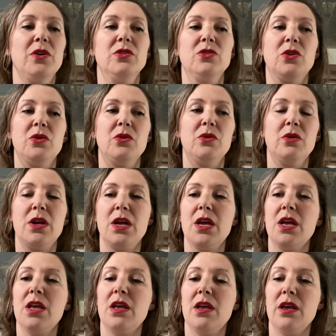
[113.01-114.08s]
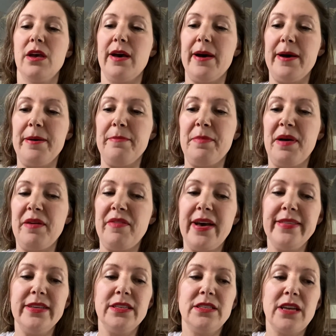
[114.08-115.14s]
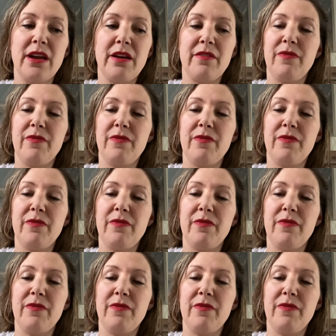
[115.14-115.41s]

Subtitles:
So I've had this deck